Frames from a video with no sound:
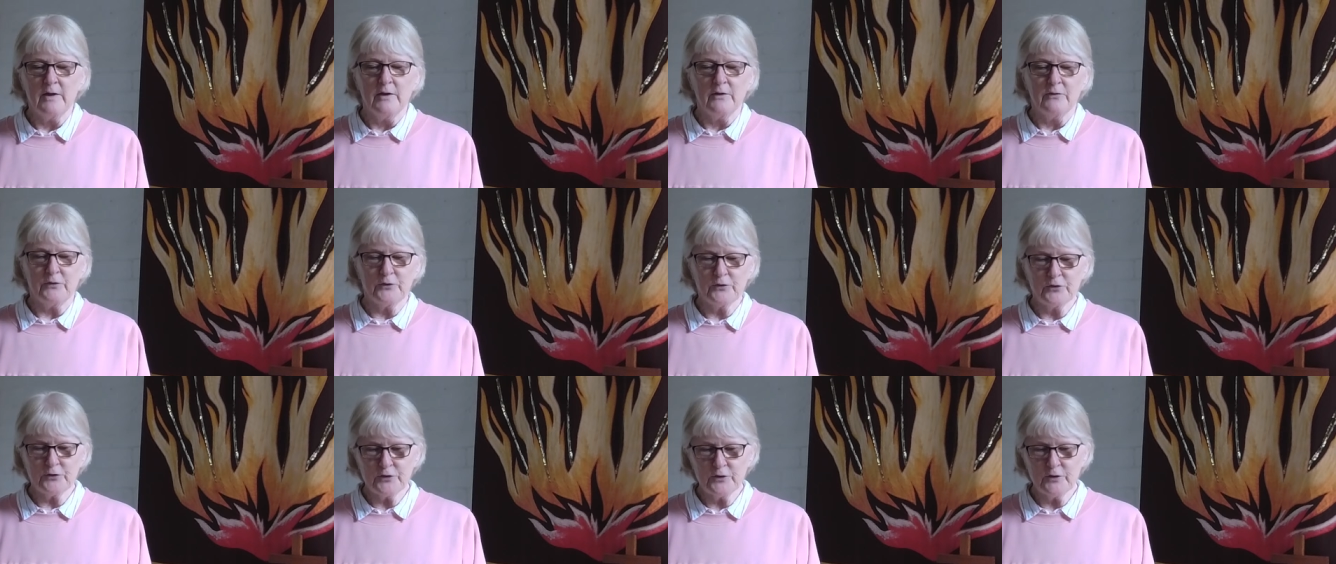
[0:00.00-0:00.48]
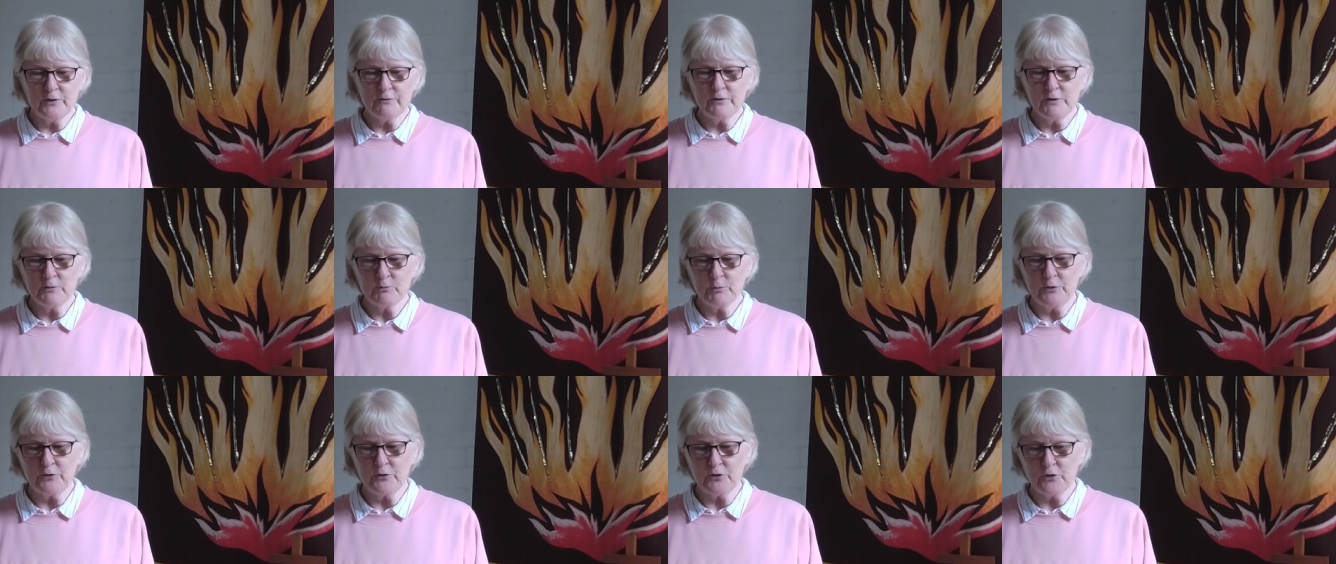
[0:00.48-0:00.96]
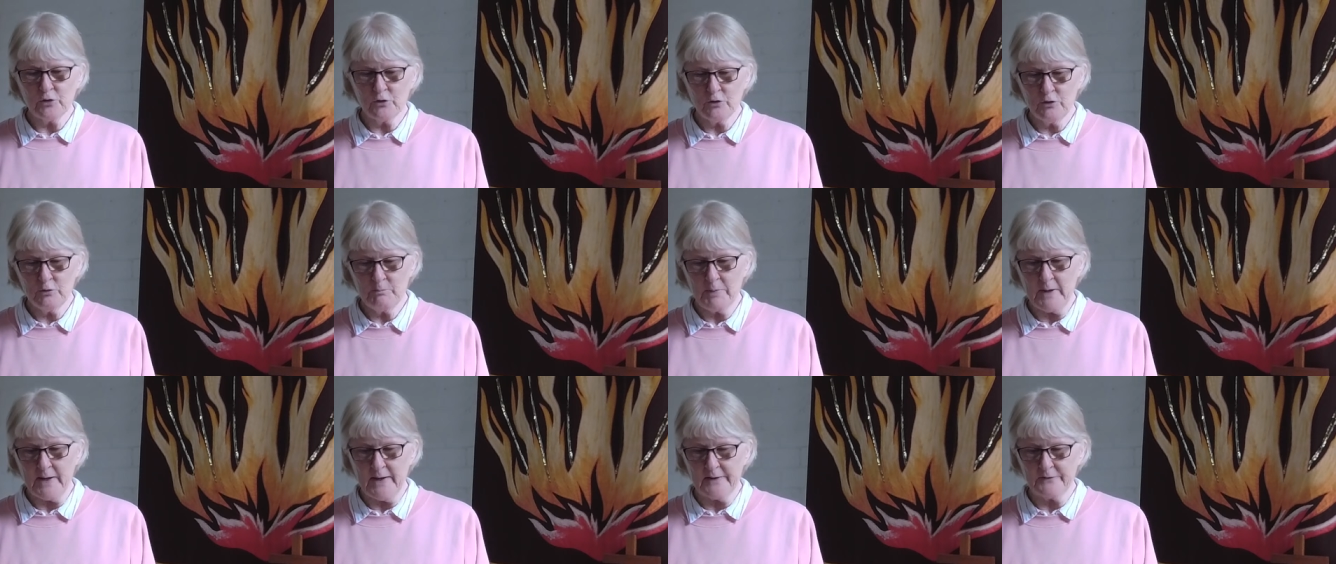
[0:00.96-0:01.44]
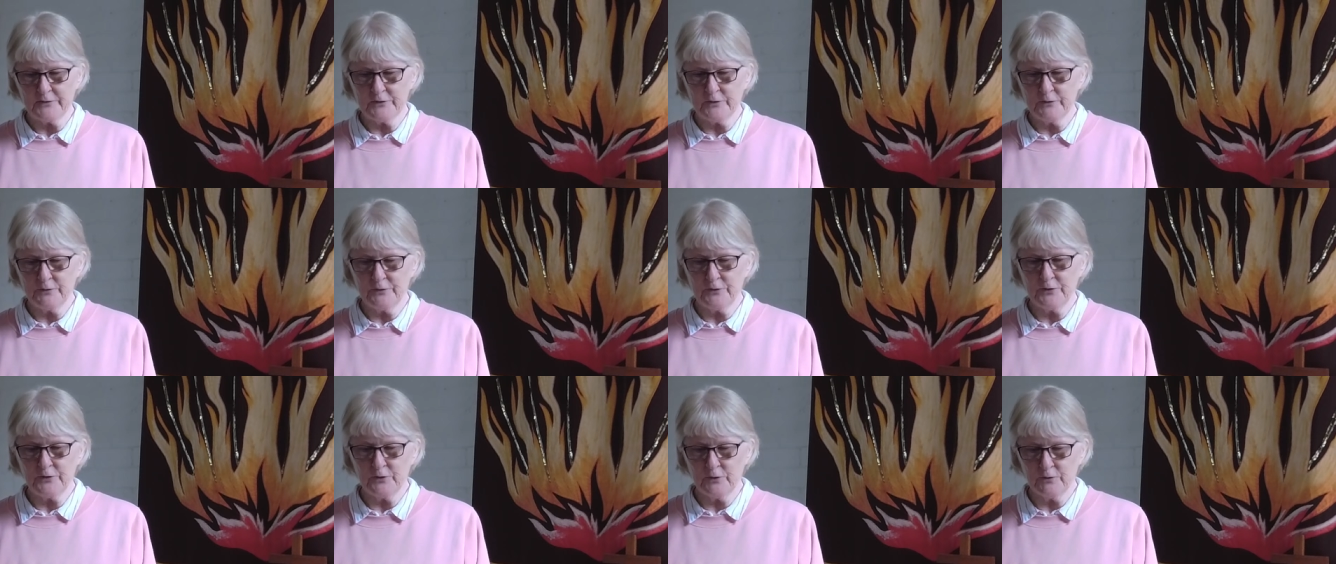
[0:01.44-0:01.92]
The servant with two bags of
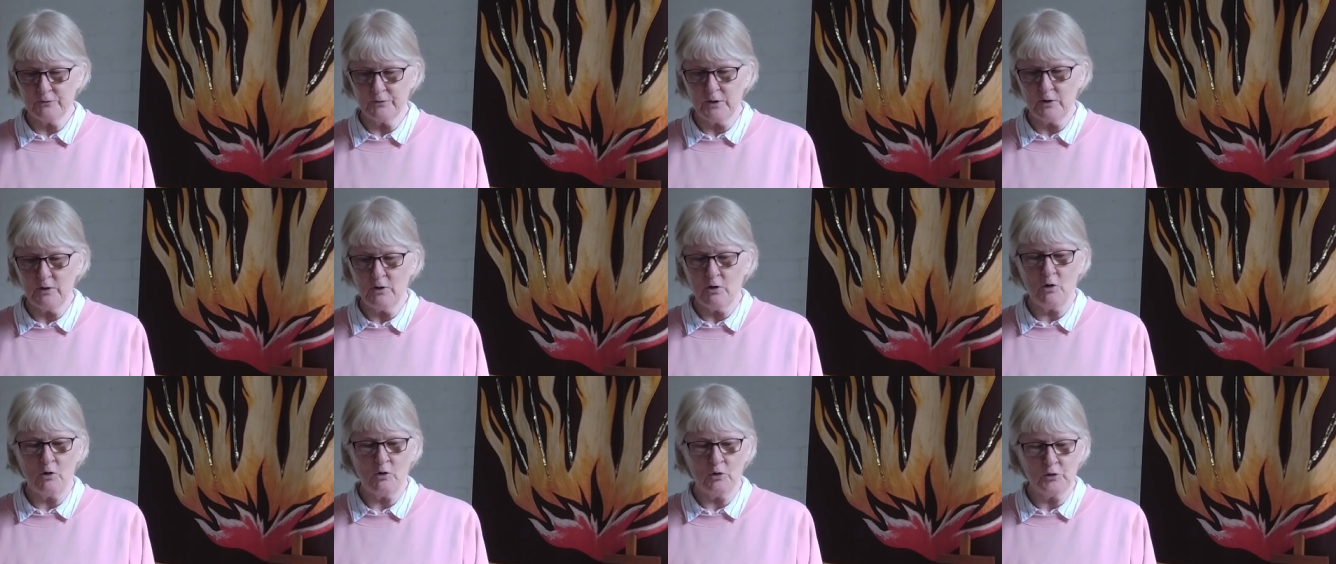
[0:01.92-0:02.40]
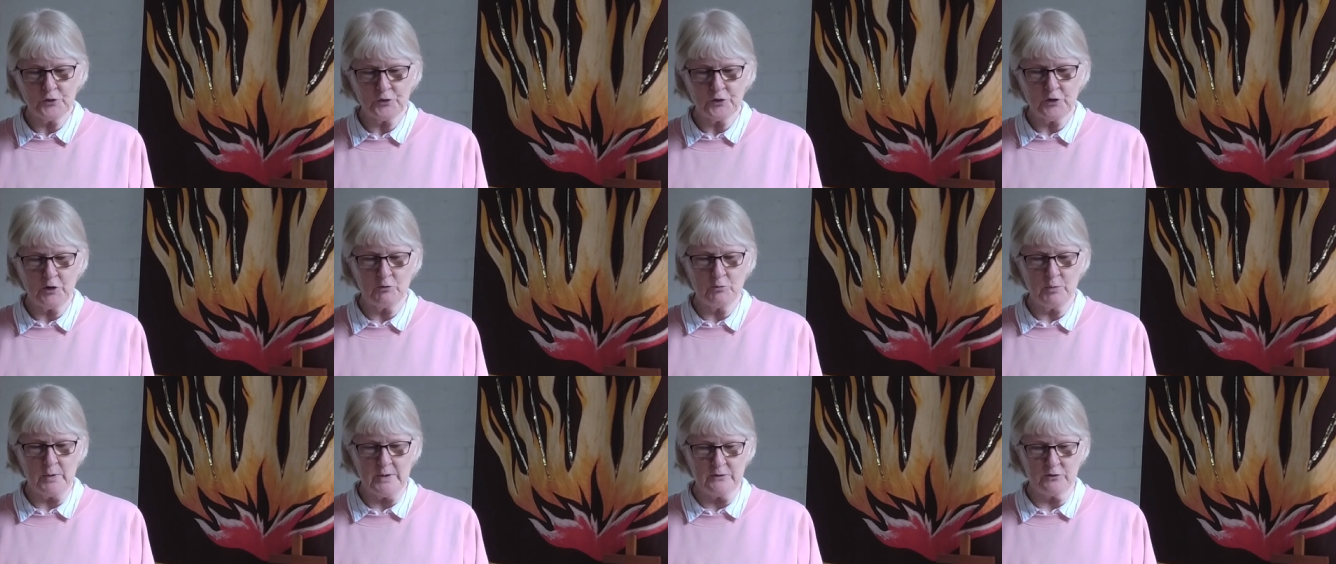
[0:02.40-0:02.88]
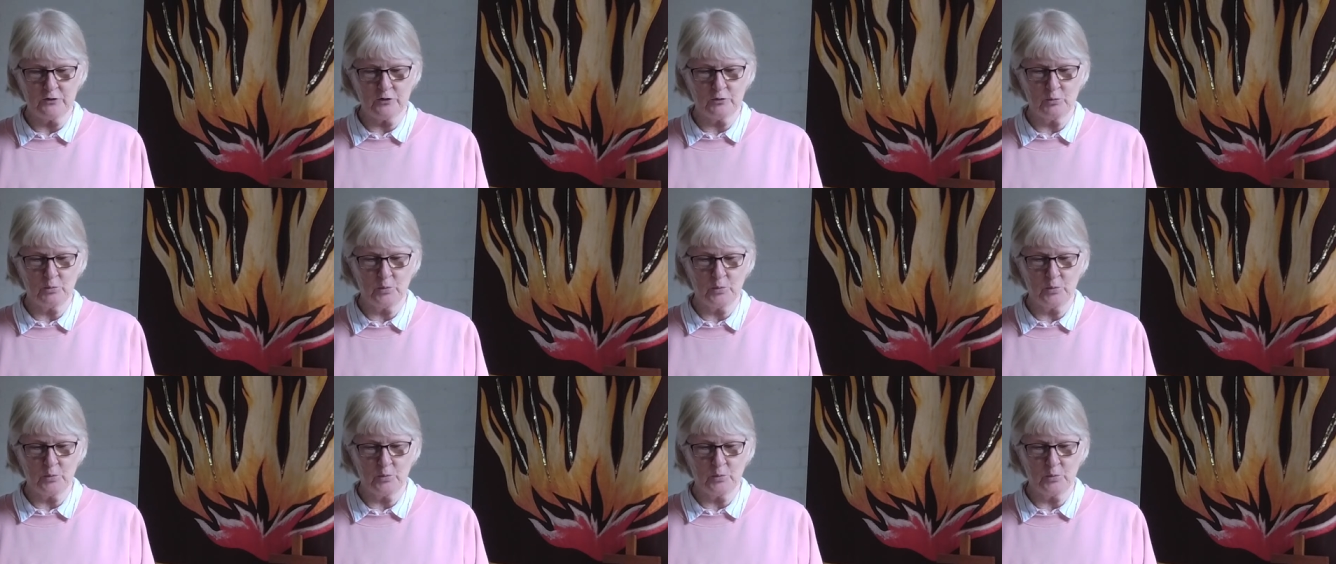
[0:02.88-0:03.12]
silver also went to